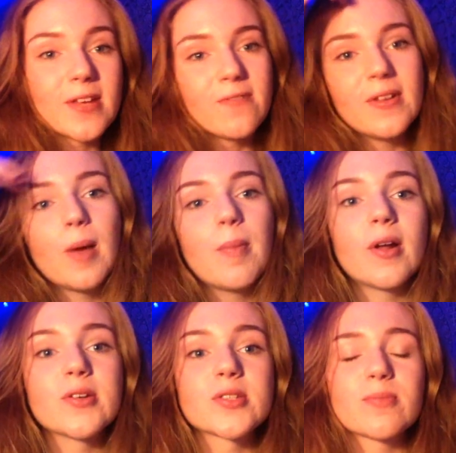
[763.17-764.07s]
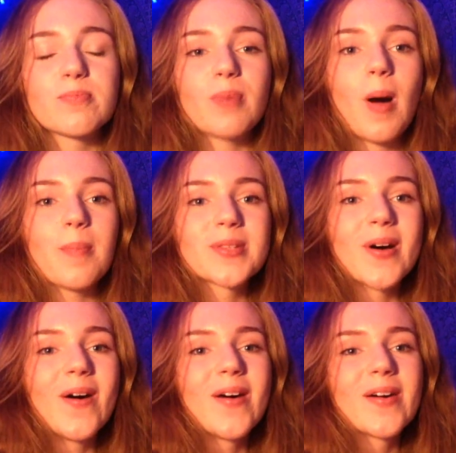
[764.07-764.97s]
is a Filipino pop
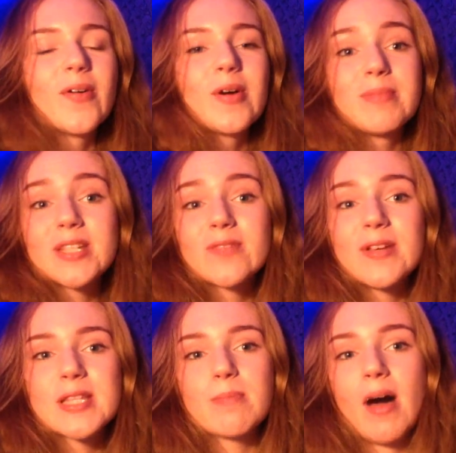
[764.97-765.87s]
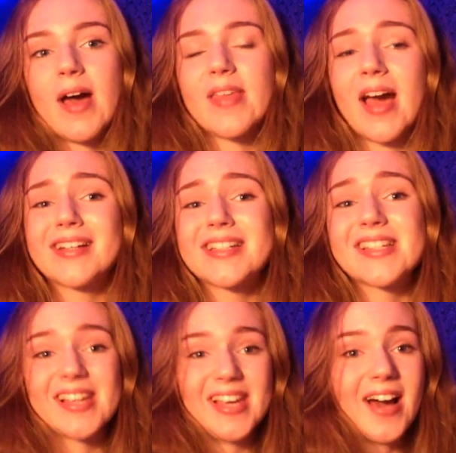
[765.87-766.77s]
song called Misfits by the
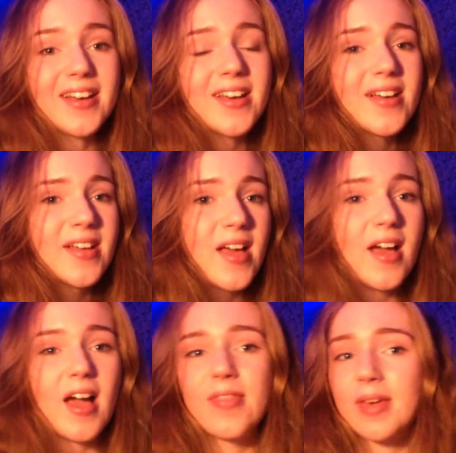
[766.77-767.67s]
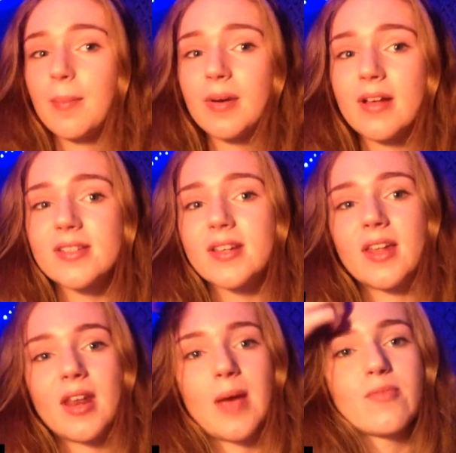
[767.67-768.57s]
artist Kiana. I think I'm pronouncing
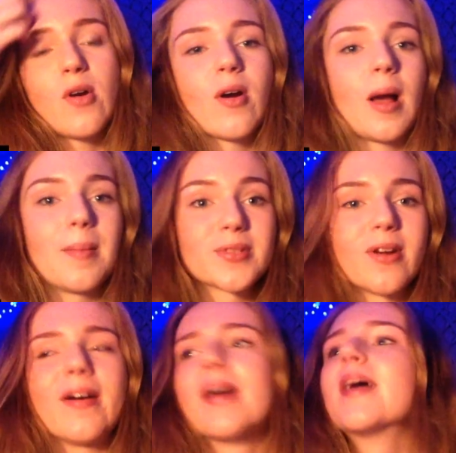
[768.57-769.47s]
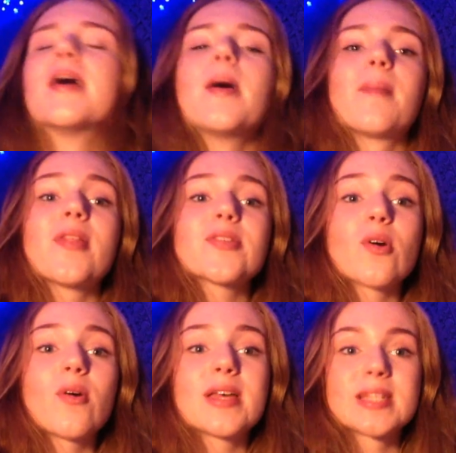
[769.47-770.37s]
your name wrong. I'm sorry. But this
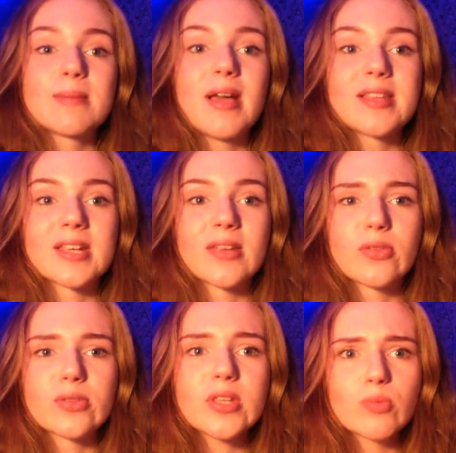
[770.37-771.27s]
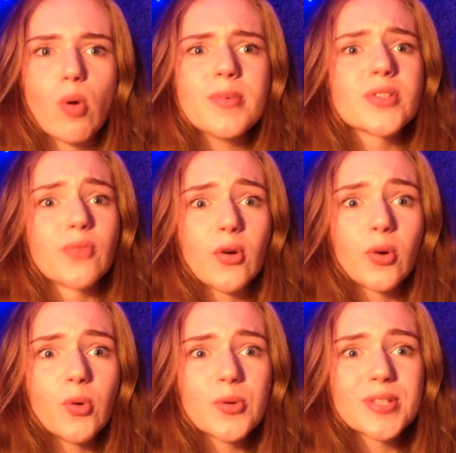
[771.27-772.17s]
song is amazing. This woman's
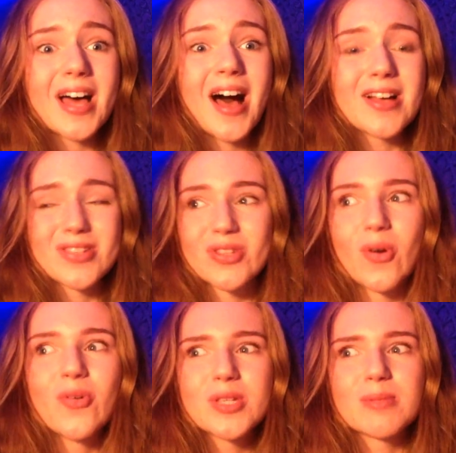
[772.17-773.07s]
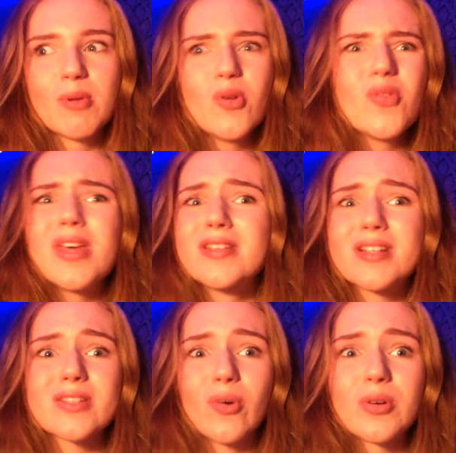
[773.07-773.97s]
vocals are so smooth and
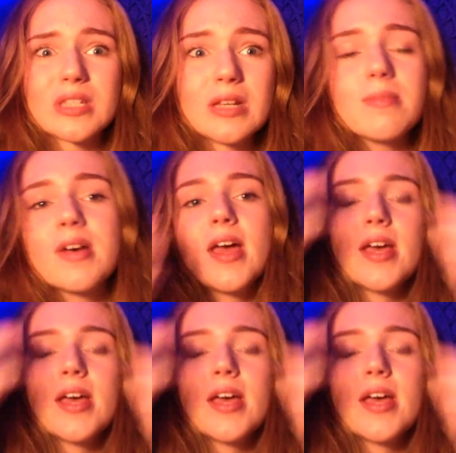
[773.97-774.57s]
just awesome.